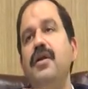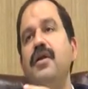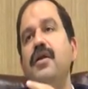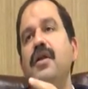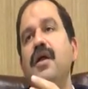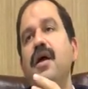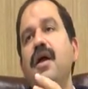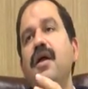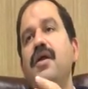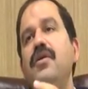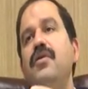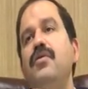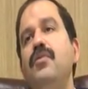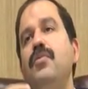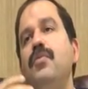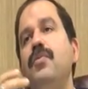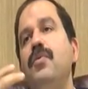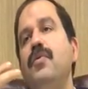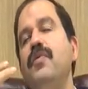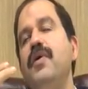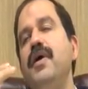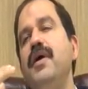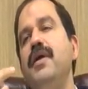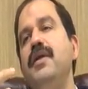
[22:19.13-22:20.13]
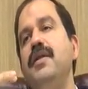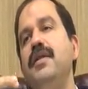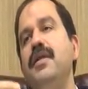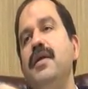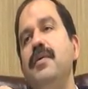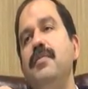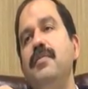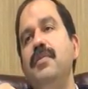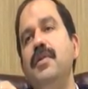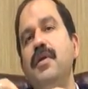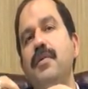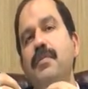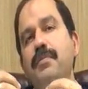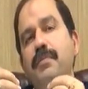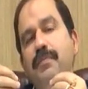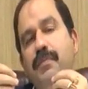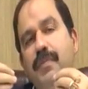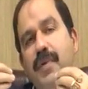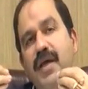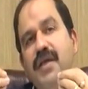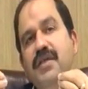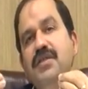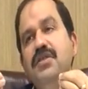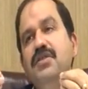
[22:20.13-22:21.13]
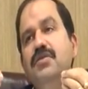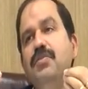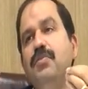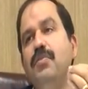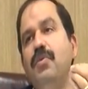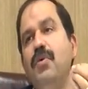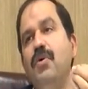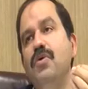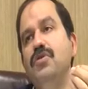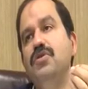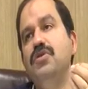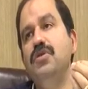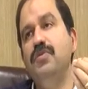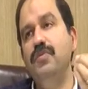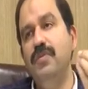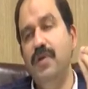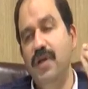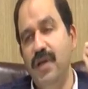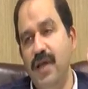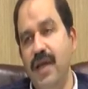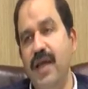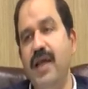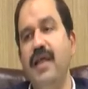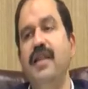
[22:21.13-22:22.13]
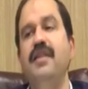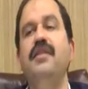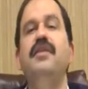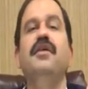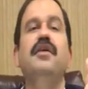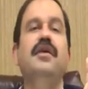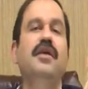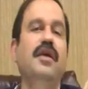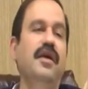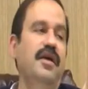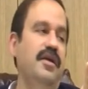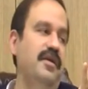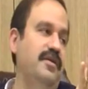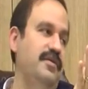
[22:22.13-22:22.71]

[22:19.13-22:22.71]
try to provide them the best possible health care.